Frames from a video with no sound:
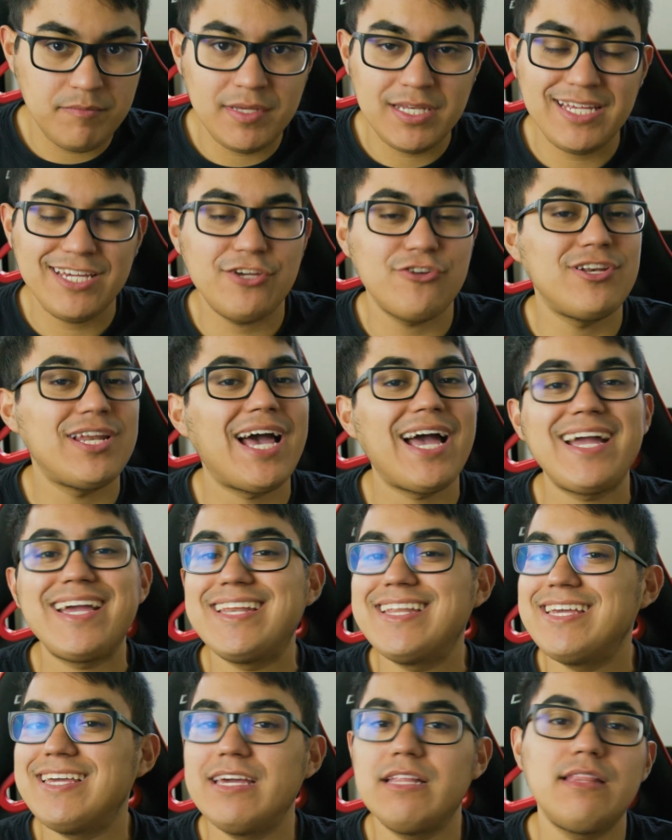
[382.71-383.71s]
meaning you're not
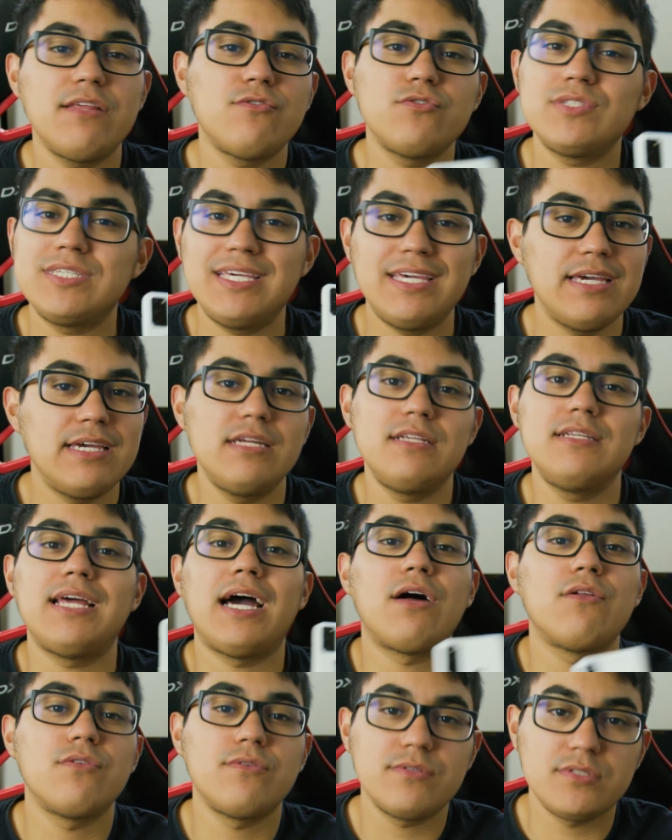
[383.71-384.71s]
going to get those gig
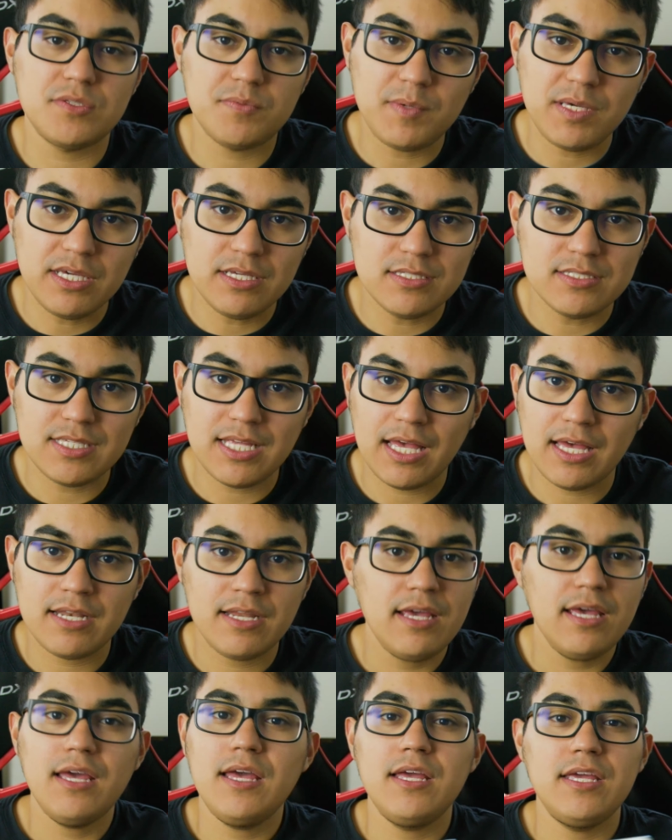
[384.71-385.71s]
download speeds
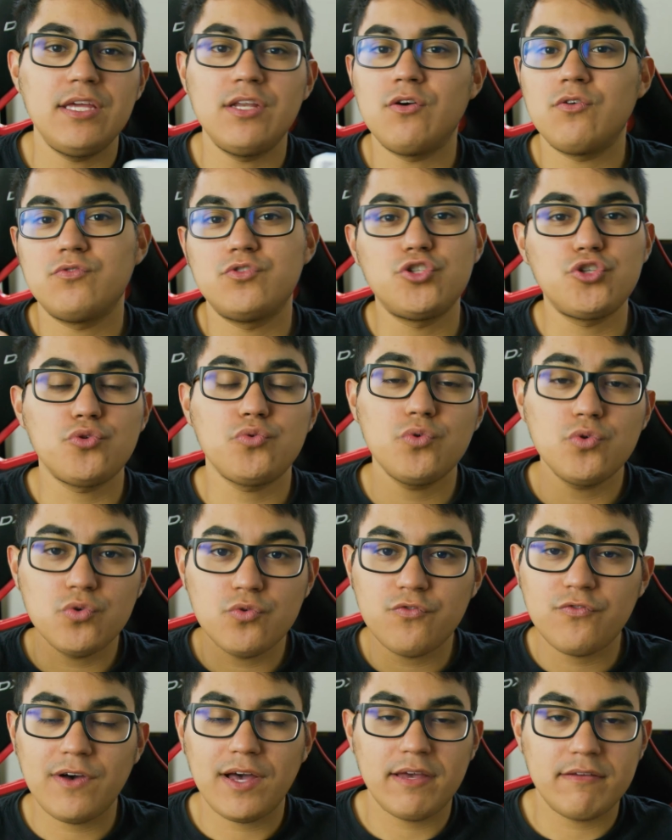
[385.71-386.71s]
that,
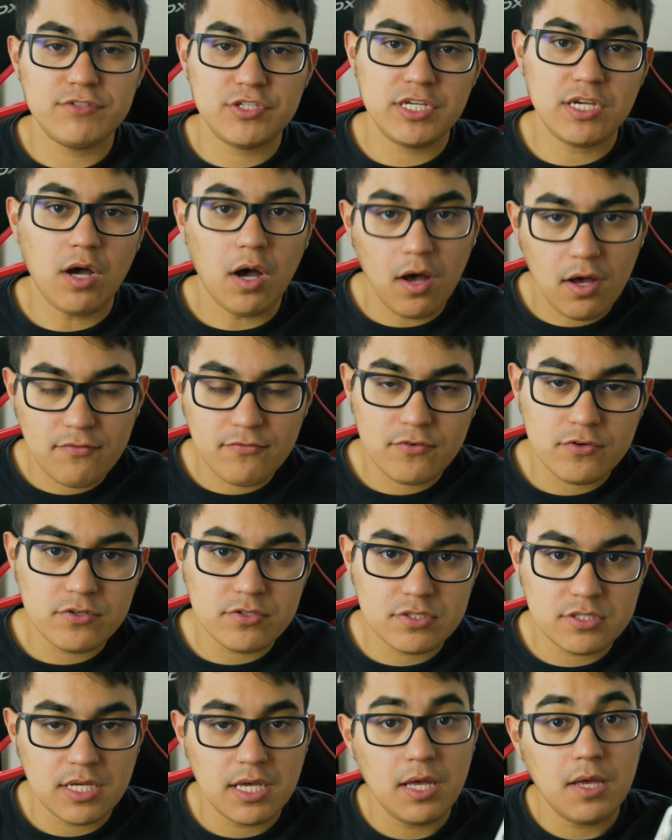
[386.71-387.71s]
true 5G
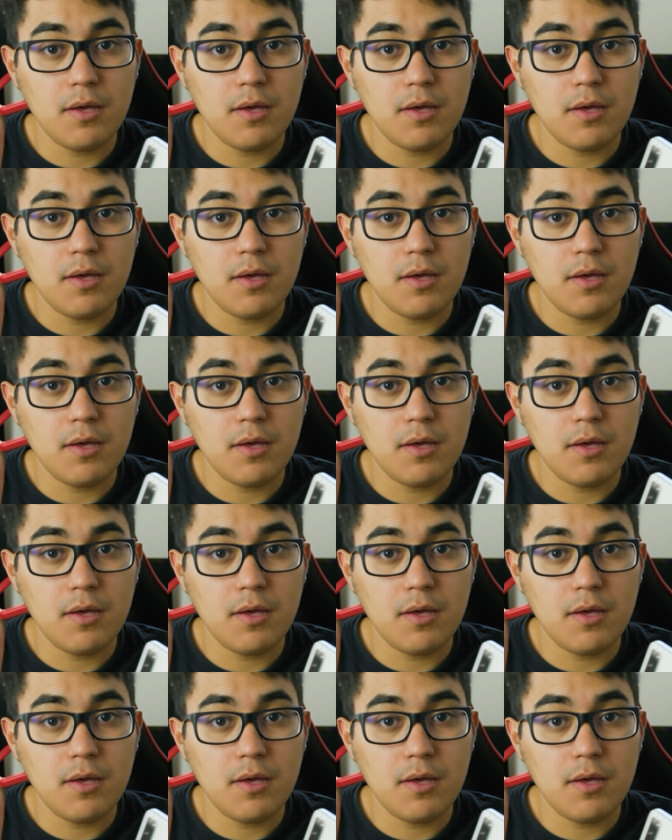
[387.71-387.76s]
offers,